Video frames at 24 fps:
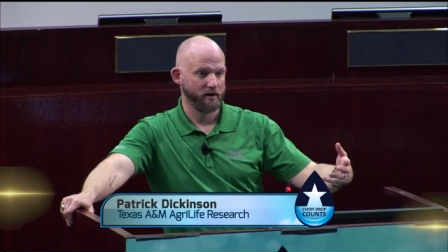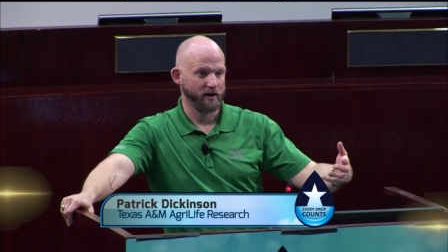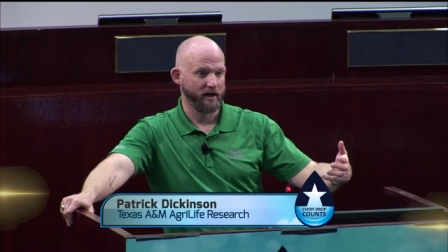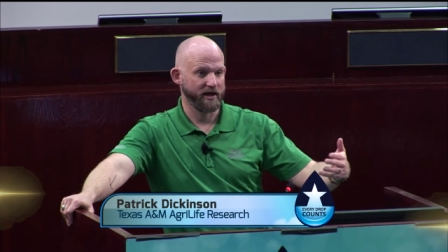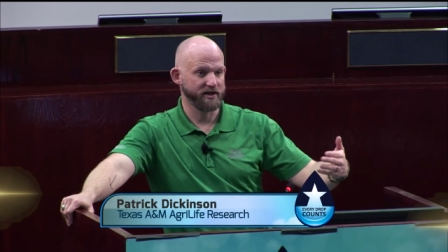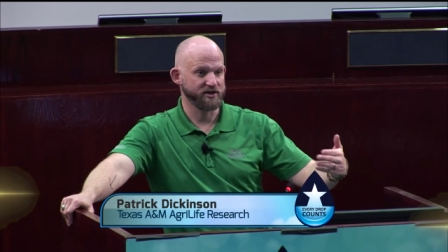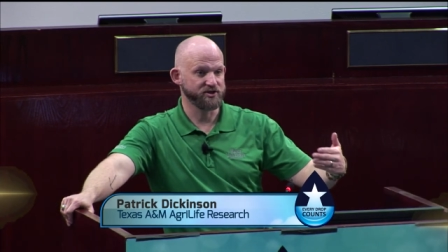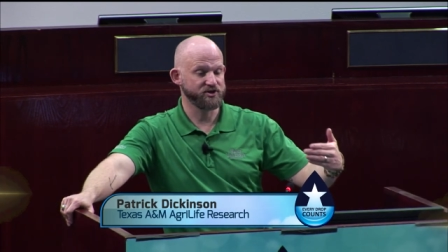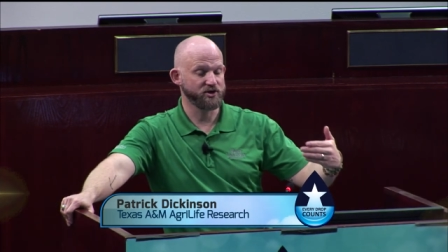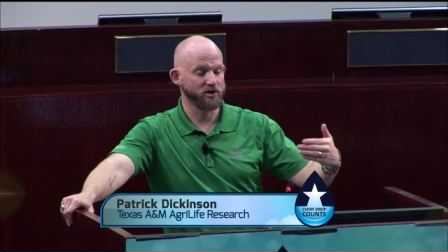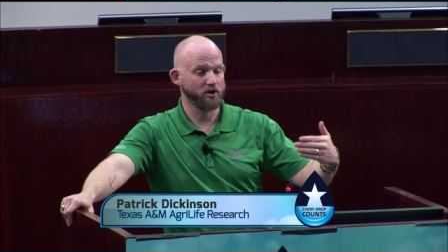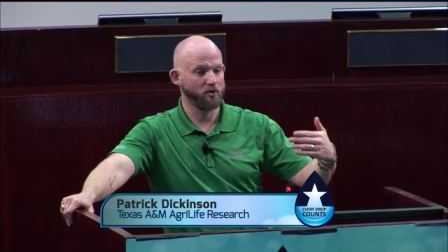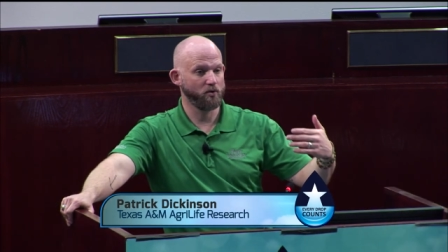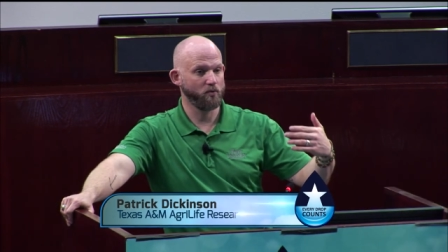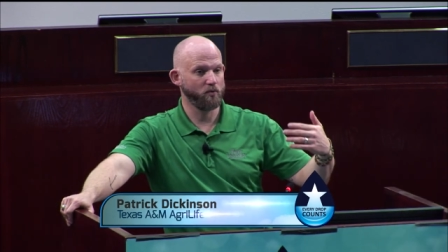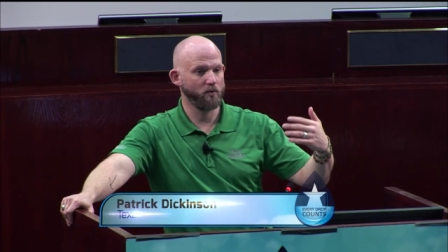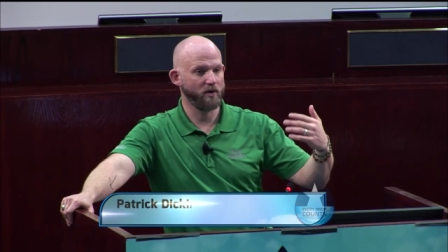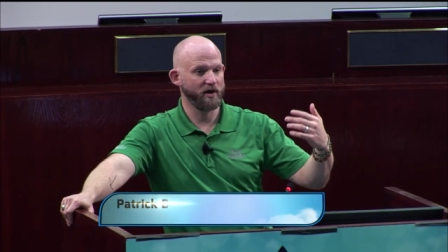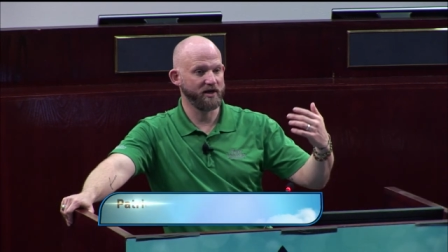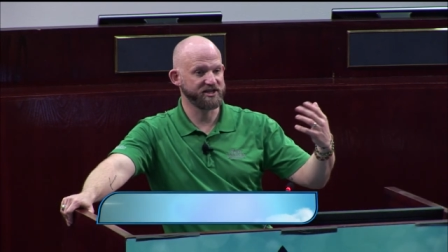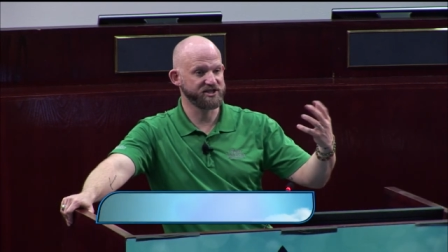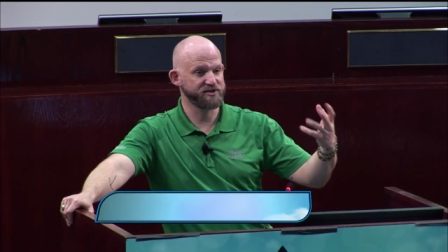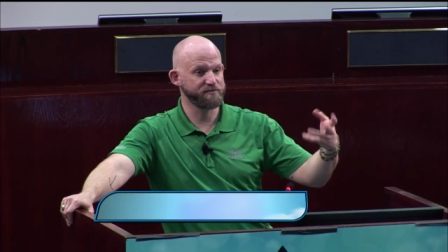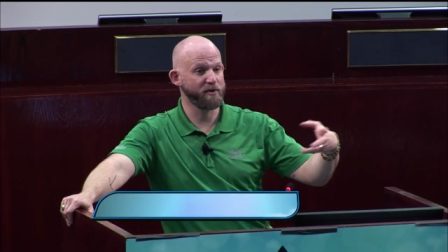And so
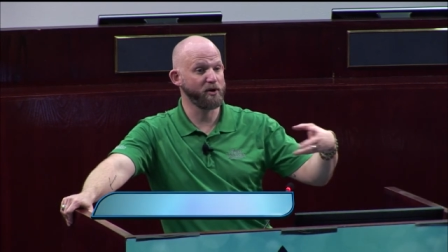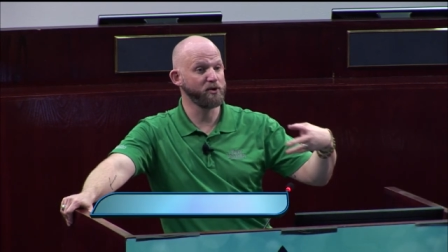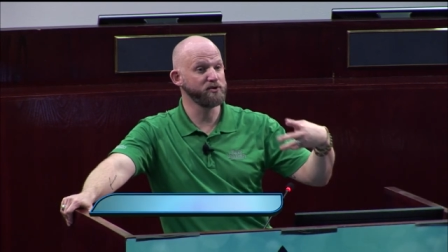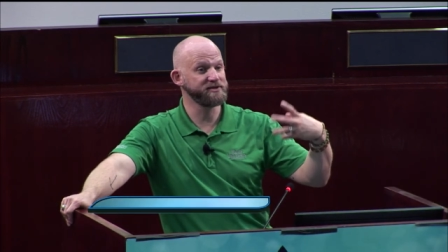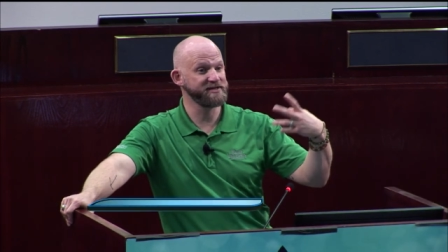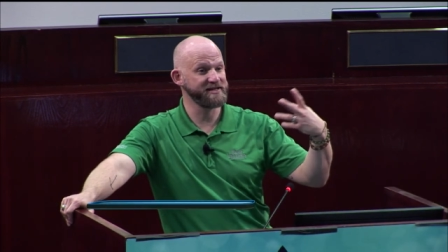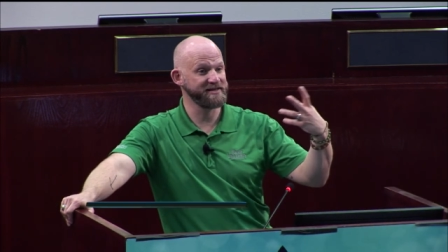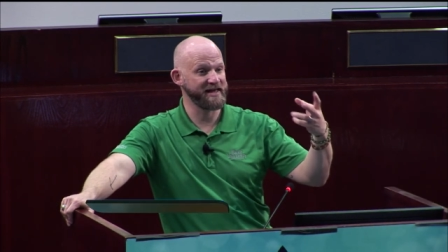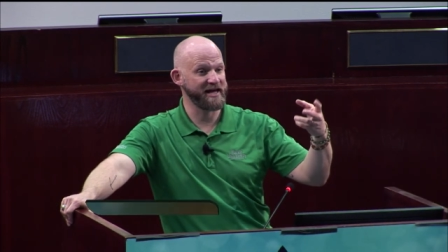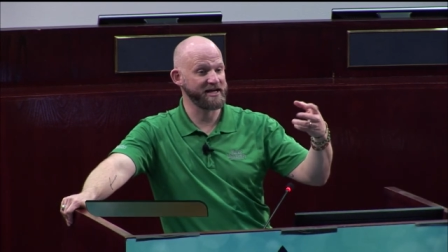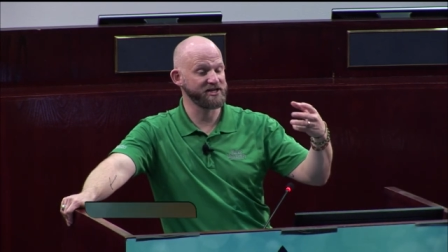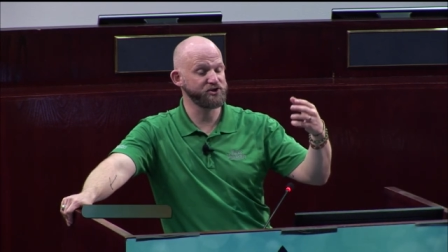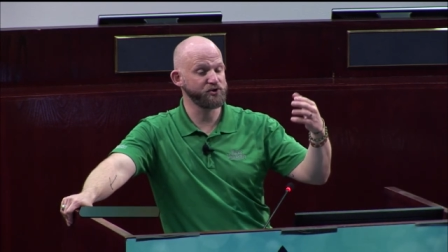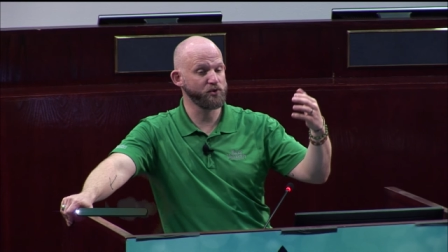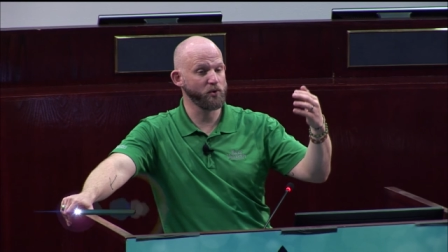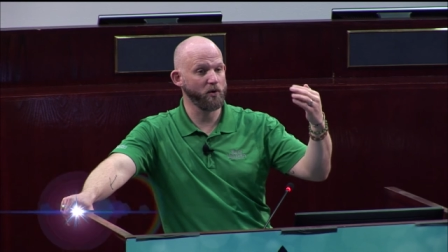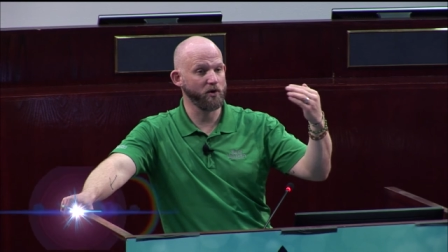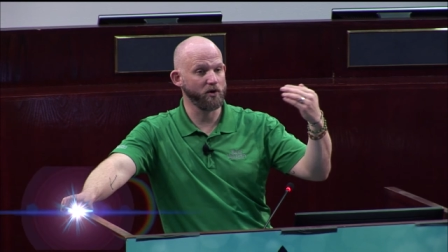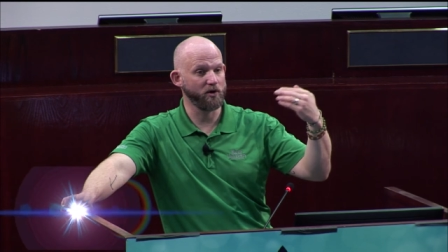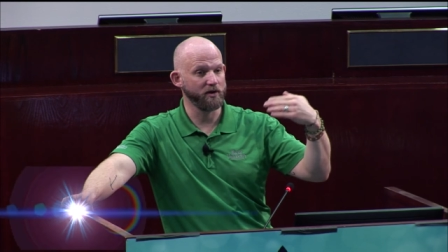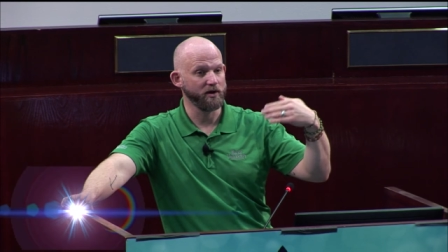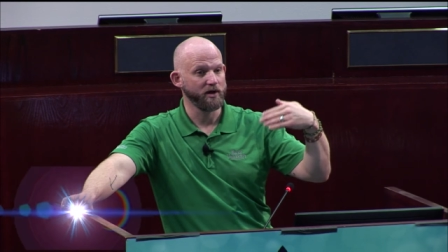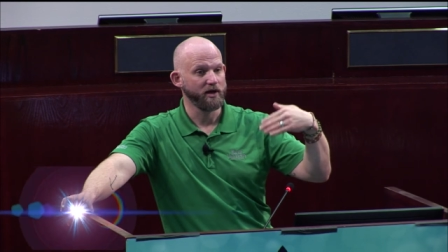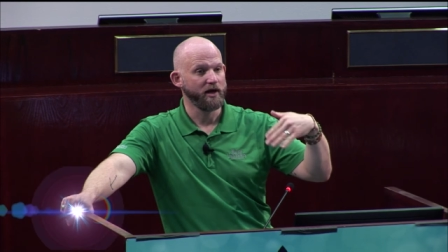exposing that
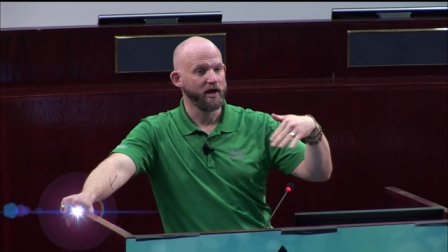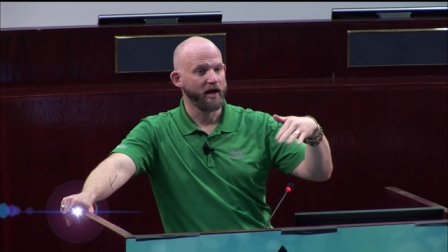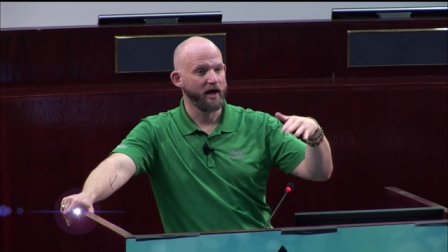soil,